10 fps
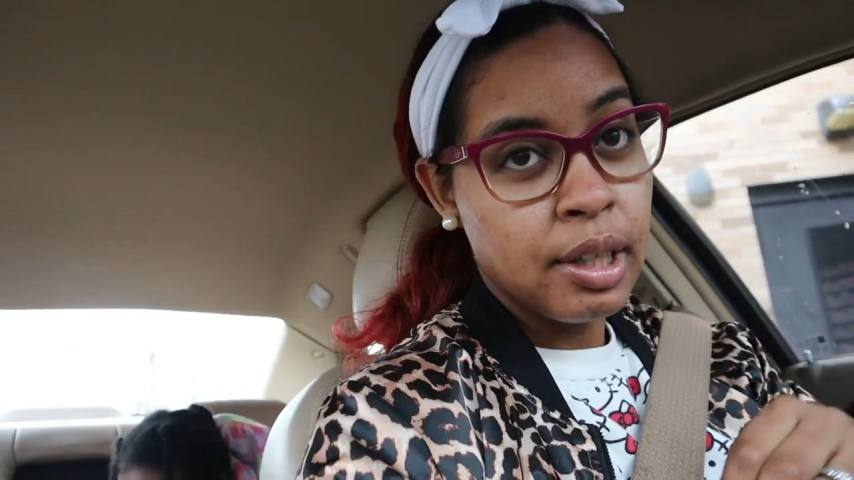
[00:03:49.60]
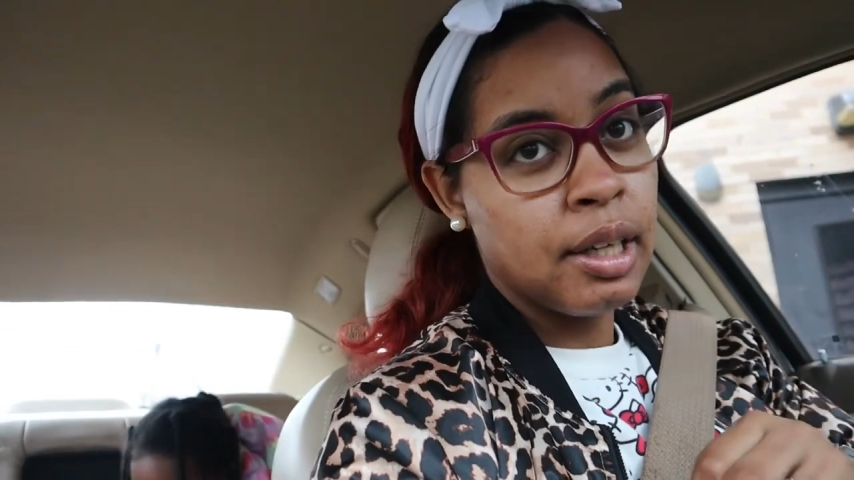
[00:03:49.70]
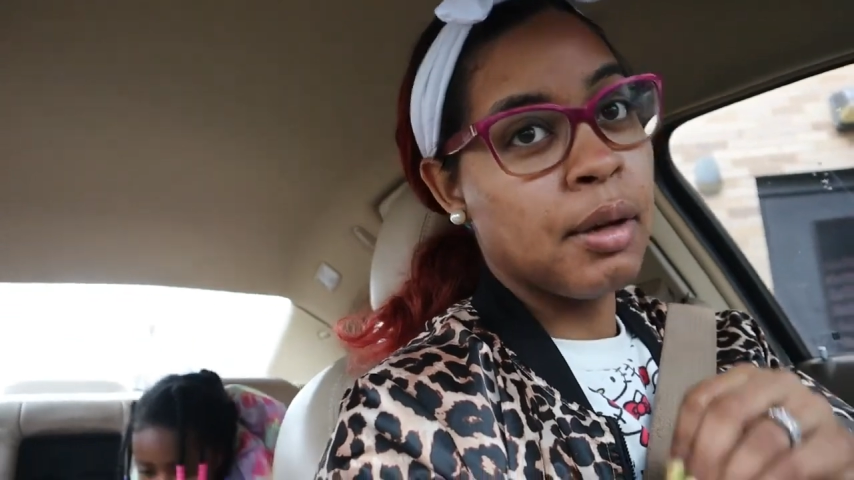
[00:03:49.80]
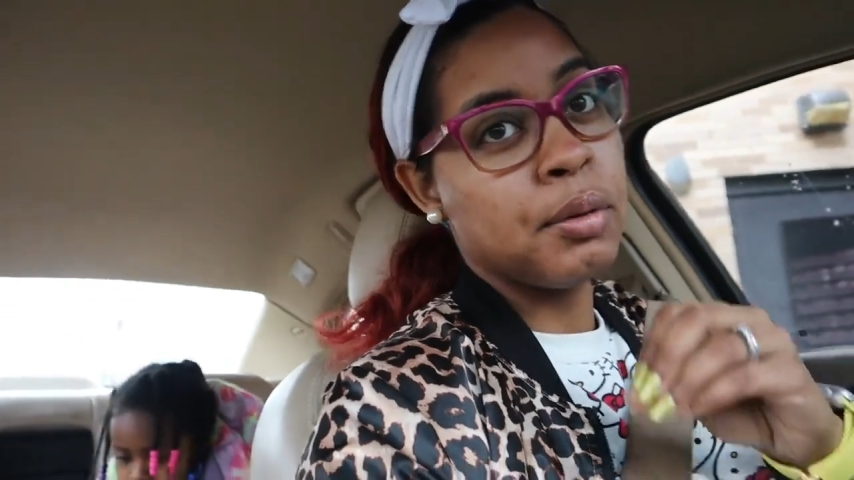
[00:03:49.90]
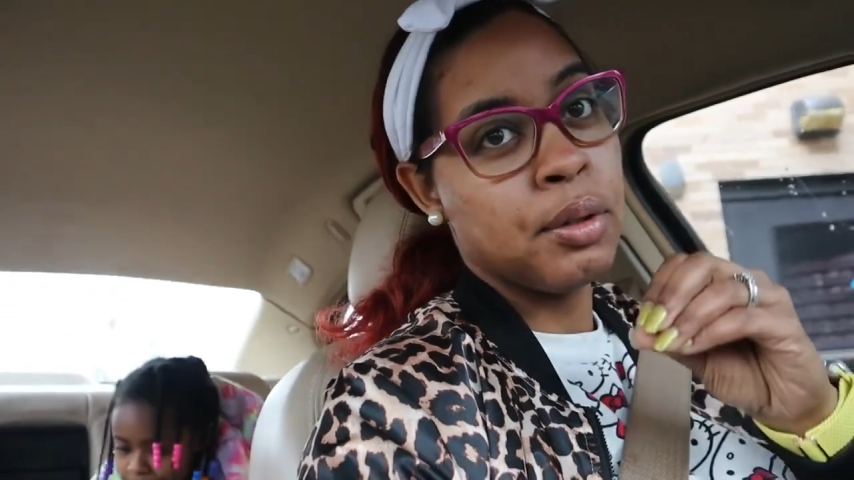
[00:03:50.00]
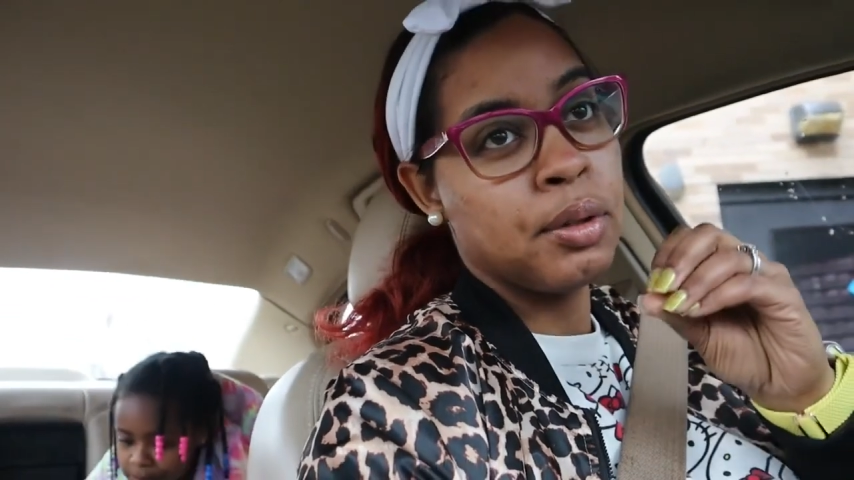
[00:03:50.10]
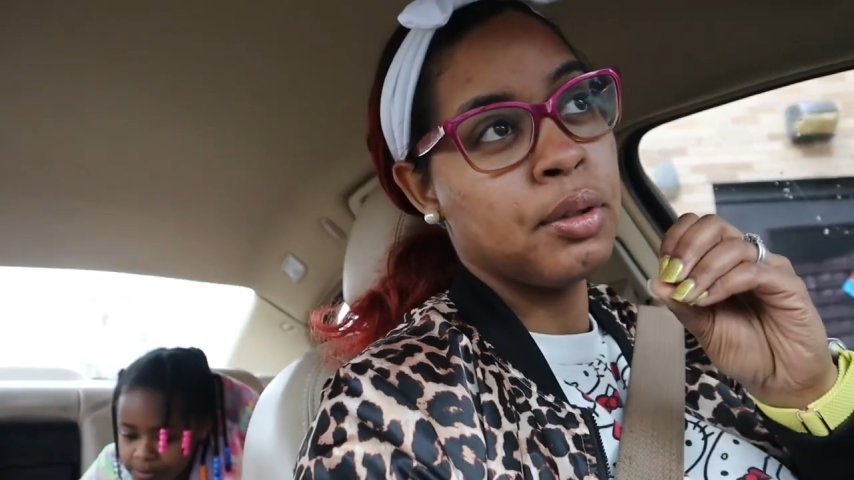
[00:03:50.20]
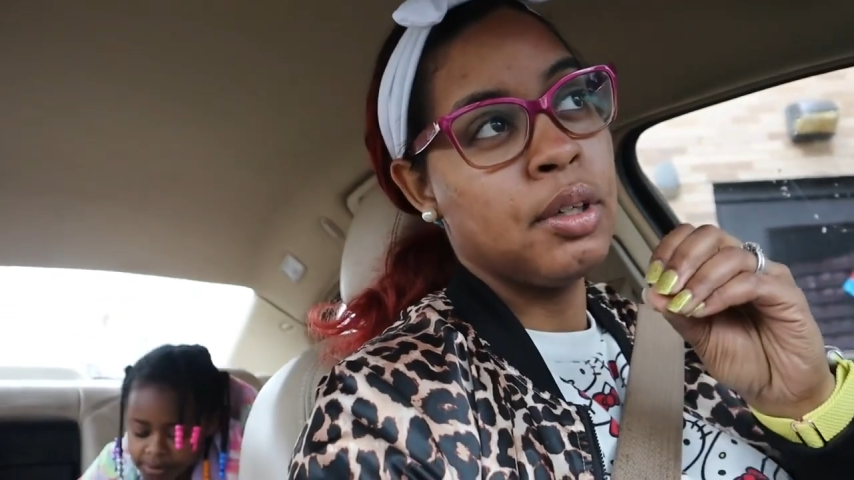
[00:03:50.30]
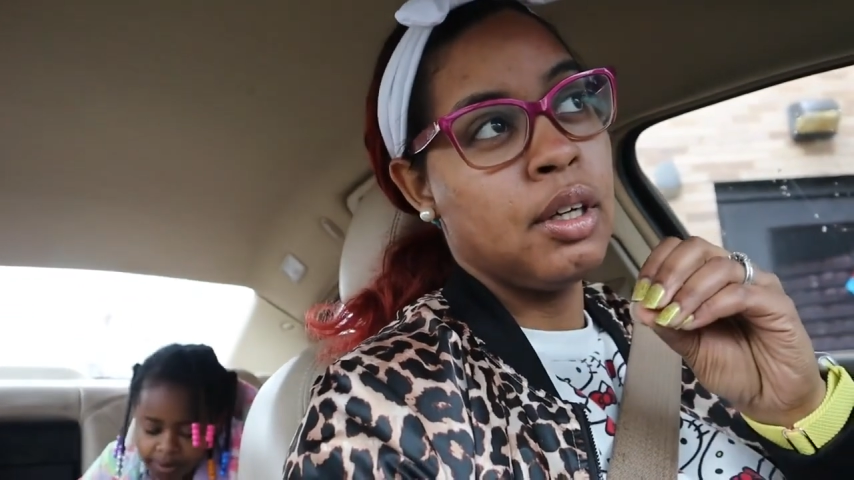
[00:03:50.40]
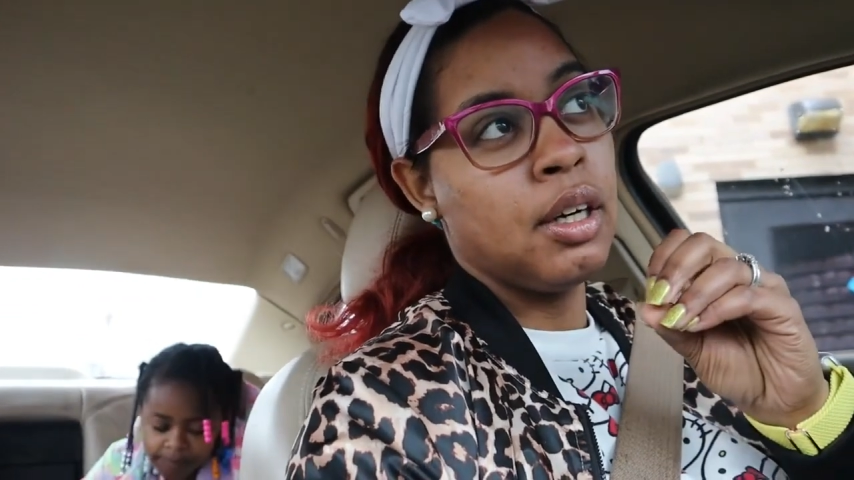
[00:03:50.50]
and I
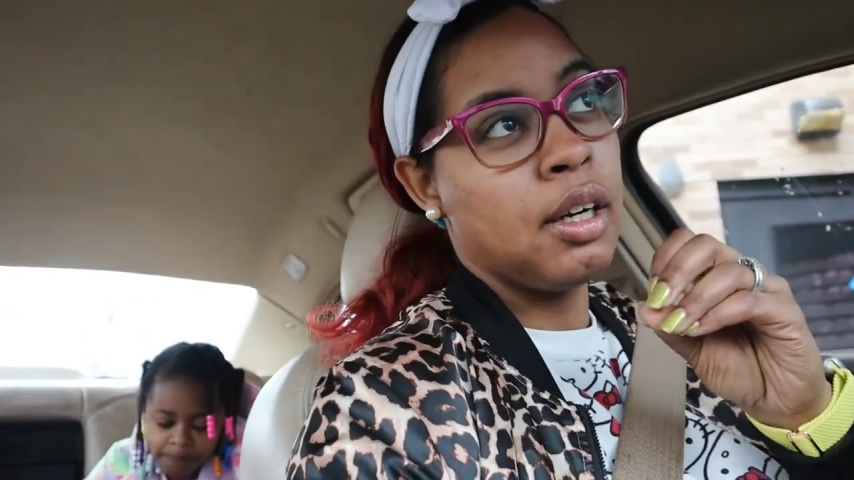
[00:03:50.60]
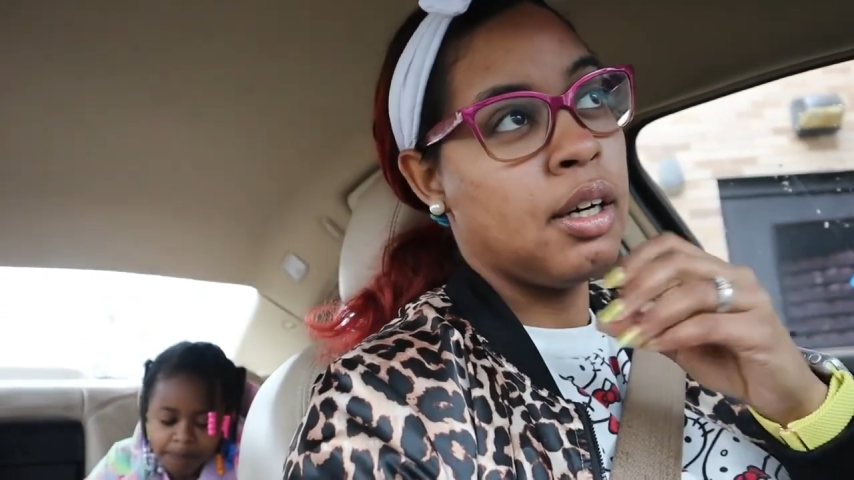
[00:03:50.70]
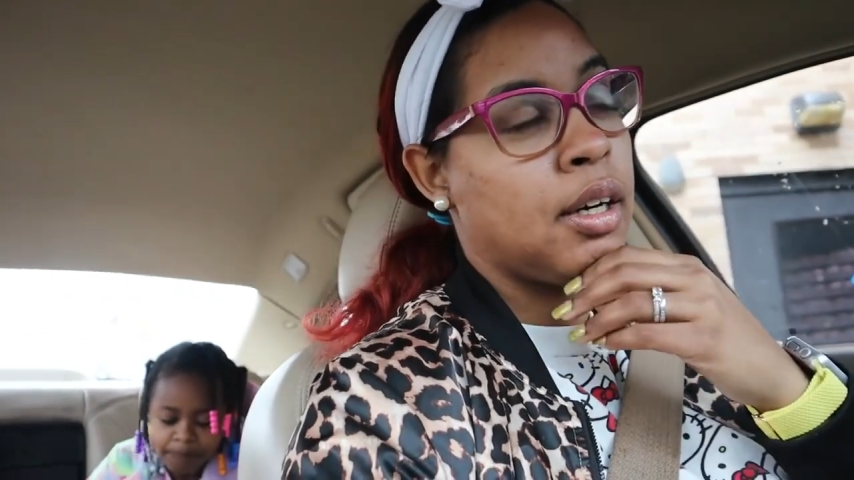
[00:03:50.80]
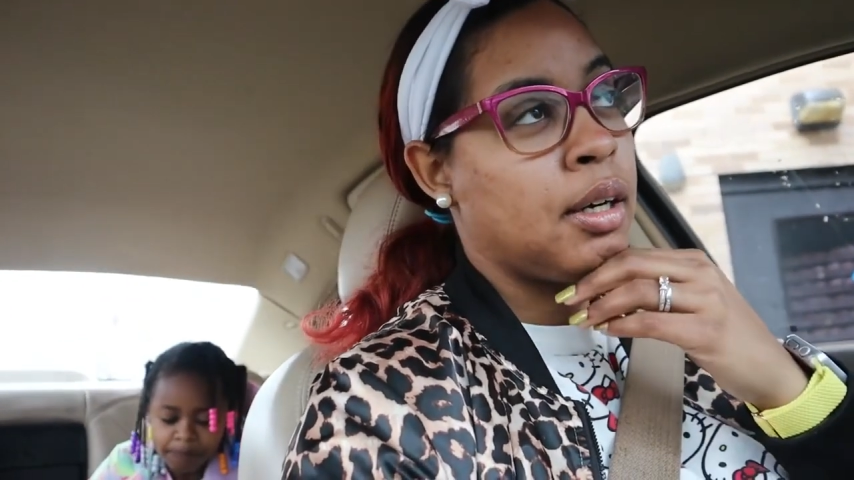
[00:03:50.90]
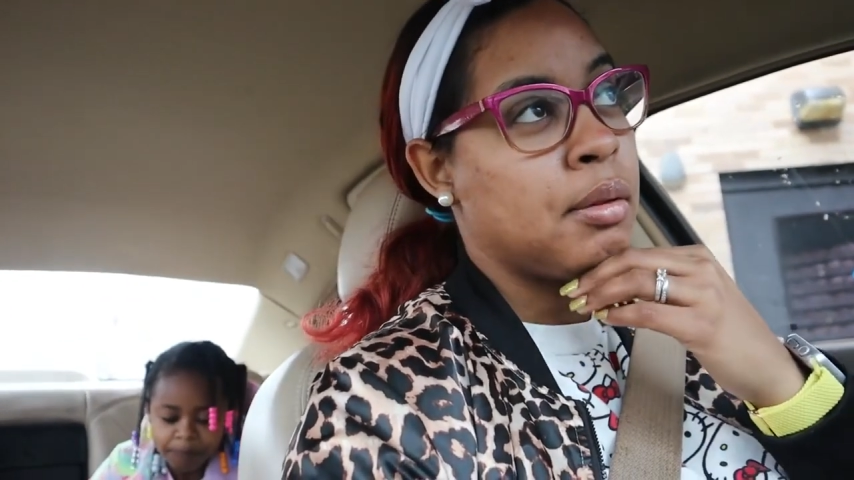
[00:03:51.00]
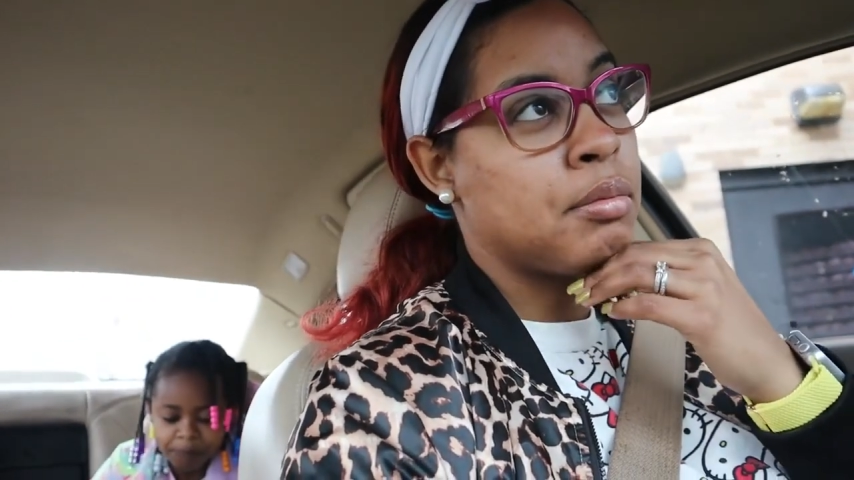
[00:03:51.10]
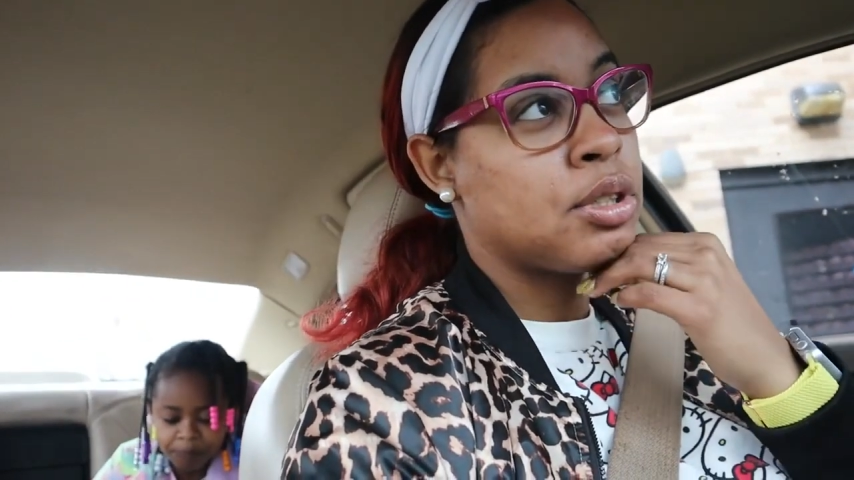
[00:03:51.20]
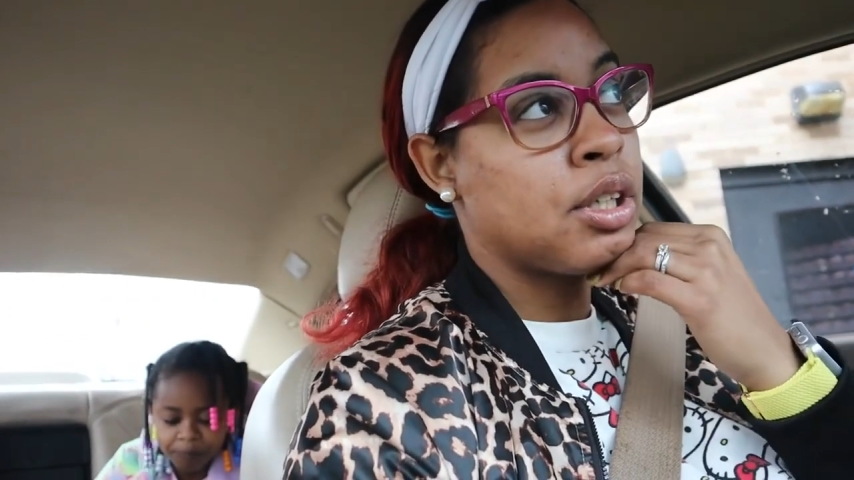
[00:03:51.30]
will um,